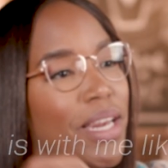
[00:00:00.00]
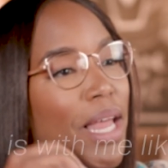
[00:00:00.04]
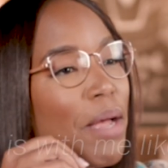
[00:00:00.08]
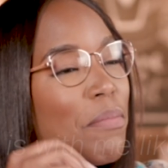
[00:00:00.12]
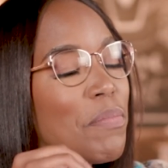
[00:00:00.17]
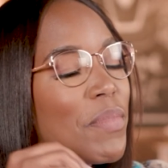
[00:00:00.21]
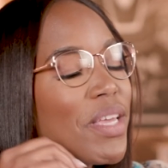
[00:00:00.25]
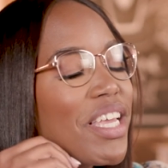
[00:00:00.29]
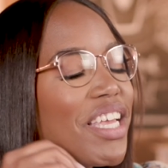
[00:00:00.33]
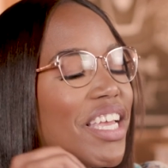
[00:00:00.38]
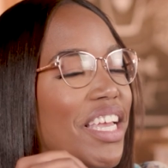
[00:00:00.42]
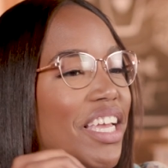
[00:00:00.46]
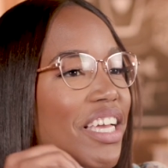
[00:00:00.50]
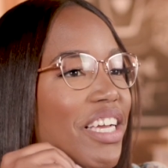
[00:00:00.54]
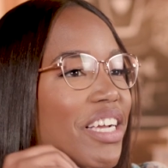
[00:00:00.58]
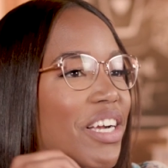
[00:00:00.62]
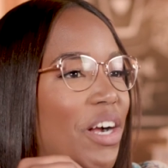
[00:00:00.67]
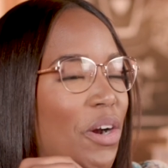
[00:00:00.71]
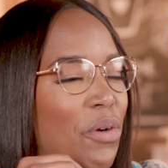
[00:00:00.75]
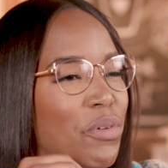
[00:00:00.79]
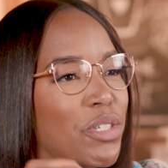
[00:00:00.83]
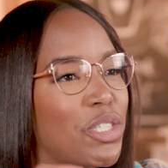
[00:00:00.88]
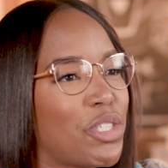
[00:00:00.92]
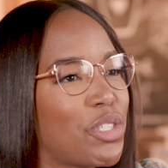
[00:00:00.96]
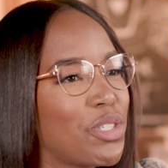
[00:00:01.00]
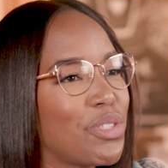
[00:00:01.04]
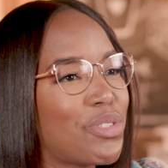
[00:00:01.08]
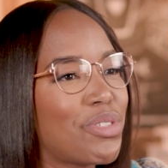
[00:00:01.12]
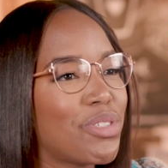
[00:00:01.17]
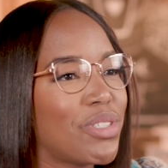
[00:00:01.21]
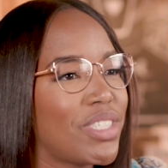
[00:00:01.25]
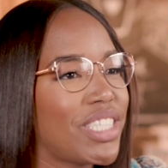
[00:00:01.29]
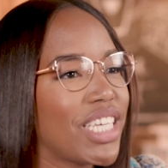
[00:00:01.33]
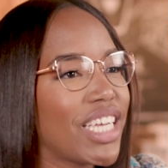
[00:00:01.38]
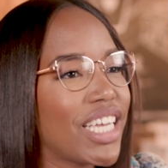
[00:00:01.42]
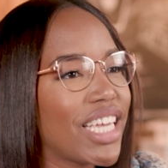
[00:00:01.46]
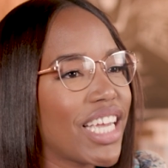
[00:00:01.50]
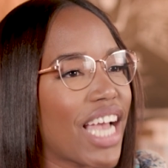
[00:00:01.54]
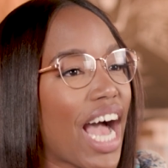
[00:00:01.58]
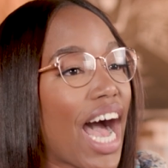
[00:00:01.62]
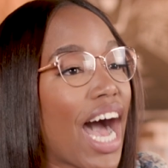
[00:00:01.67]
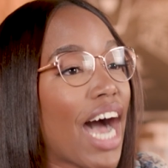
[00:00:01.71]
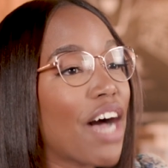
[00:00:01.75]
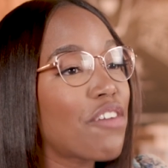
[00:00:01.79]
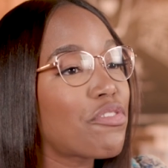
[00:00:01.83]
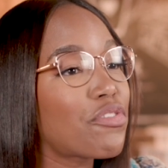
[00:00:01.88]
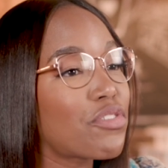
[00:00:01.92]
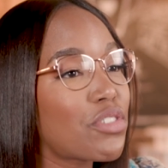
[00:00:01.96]
Let me encourage you
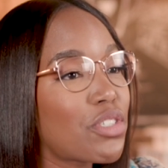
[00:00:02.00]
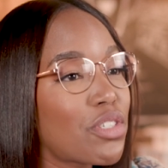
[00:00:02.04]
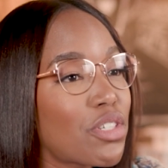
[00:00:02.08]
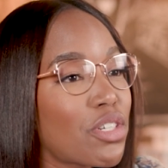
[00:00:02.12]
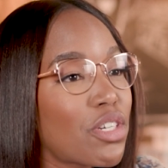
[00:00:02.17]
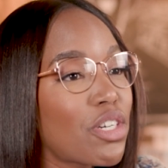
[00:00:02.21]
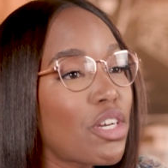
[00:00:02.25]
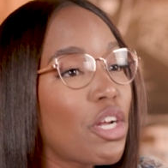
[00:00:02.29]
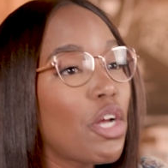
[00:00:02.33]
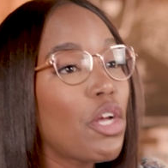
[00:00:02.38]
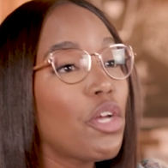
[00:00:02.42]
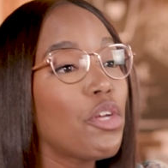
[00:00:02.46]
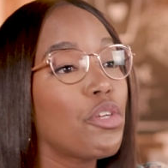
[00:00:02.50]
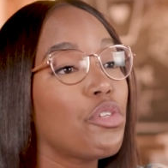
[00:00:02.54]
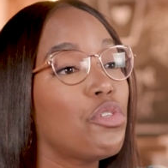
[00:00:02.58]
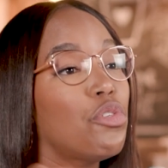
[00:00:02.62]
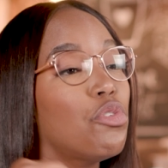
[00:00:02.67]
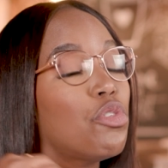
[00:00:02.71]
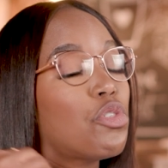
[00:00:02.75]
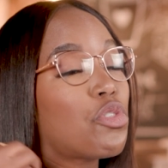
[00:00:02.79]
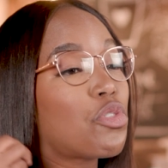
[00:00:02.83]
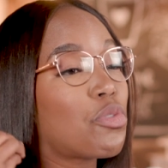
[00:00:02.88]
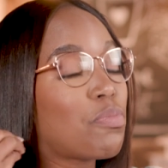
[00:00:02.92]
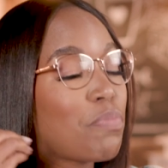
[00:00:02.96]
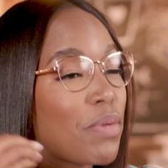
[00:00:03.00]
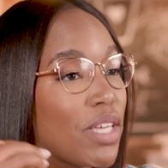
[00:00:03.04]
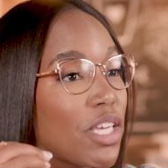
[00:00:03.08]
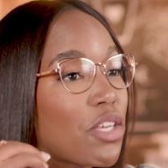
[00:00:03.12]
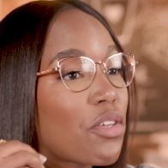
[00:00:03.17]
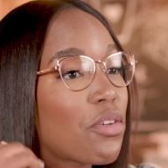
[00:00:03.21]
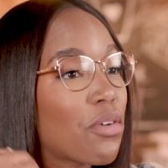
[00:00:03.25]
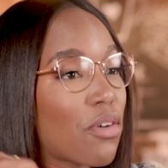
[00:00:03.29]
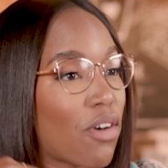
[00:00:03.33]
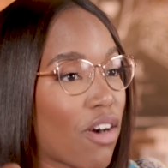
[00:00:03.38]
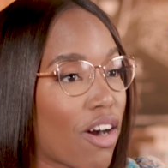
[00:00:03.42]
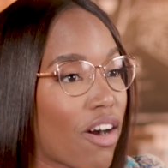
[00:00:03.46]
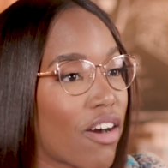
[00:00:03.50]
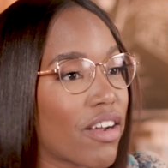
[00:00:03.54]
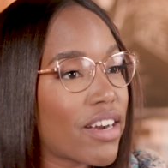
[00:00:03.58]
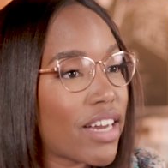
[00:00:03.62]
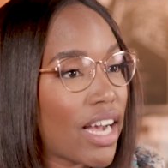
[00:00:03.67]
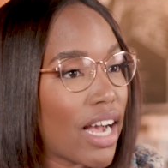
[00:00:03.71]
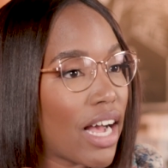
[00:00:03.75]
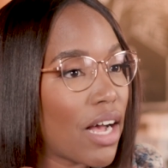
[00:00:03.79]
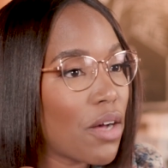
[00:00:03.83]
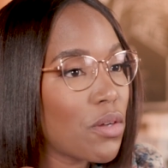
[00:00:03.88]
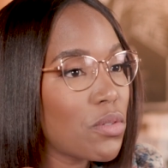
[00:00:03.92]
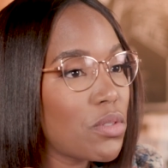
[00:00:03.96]
today, after you speak your heart
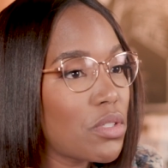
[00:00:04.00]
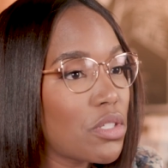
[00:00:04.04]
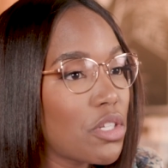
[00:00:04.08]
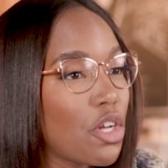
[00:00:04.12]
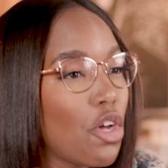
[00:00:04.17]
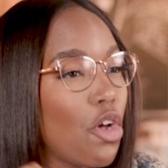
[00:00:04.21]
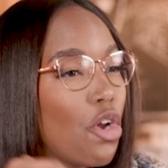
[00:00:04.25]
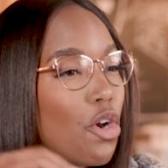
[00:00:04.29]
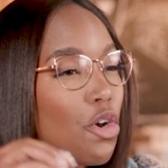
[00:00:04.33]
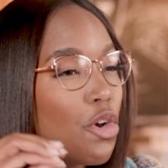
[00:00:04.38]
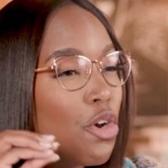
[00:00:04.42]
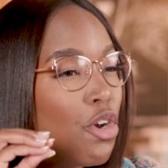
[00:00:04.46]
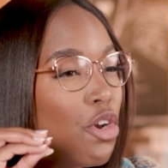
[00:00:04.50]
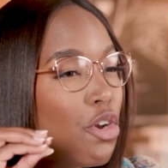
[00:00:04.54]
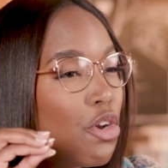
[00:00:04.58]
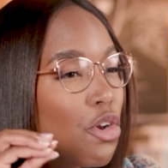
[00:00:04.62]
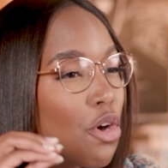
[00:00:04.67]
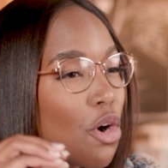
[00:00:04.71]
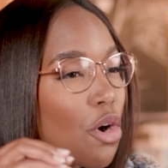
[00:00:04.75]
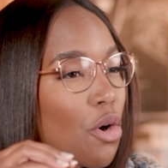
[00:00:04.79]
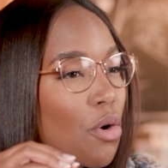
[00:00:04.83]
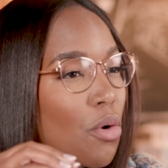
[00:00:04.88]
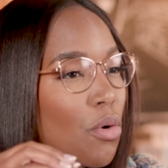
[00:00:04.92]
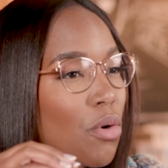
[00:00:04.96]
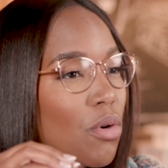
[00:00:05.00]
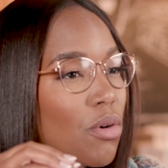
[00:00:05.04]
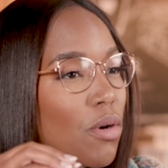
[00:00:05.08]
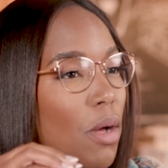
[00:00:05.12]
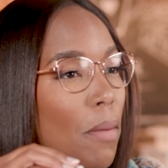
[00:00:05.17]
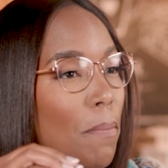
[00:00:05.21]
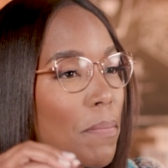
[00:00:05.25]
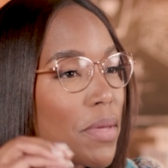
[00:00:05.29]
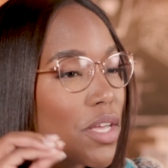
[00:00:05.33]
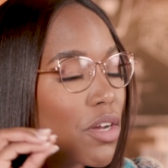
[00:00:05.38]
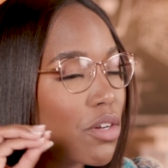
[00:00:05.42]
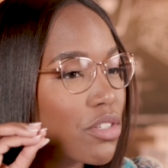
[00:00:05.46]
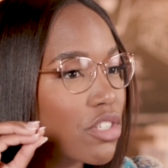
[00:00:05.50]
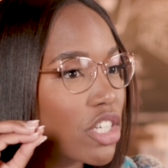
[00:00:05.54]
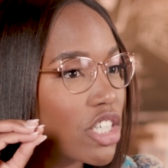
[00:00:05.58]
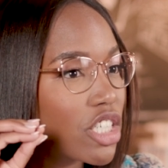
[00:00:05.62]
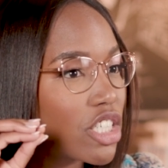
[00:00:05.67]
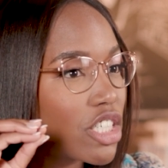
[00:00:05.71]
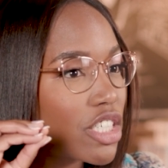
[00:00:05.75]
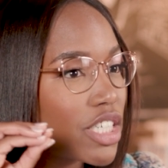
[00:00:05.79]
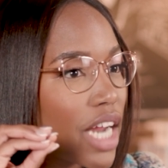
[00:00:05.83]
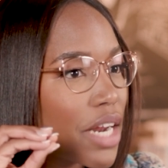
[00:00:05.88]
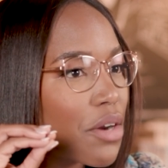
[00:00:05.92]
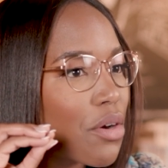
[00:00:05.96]
out, know beyond a
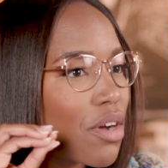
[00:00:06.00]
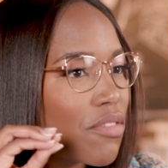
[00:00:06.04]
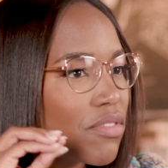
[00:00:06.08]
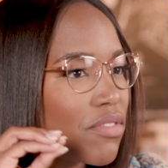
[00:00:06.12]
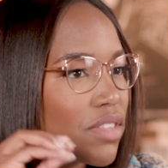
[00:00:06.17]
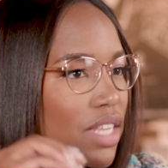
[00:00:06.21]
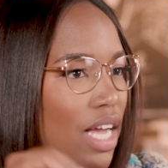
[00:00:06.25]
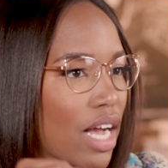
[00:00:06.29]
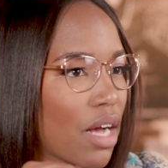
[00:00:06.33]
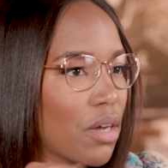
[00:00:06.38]
shadow of